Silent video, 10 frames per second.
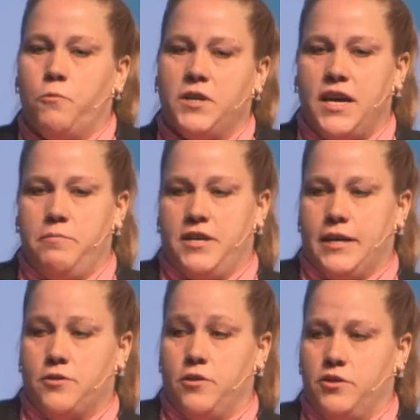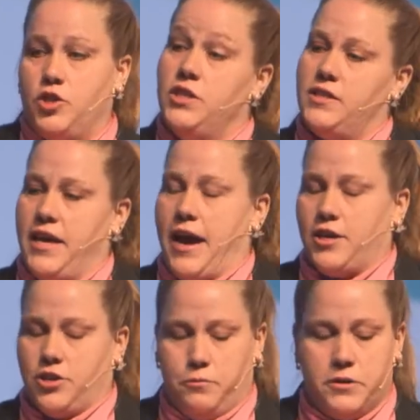type of technologies they
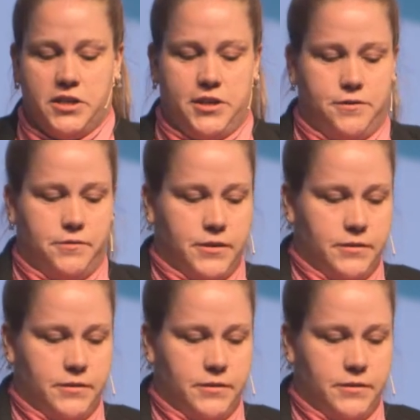actually want to use.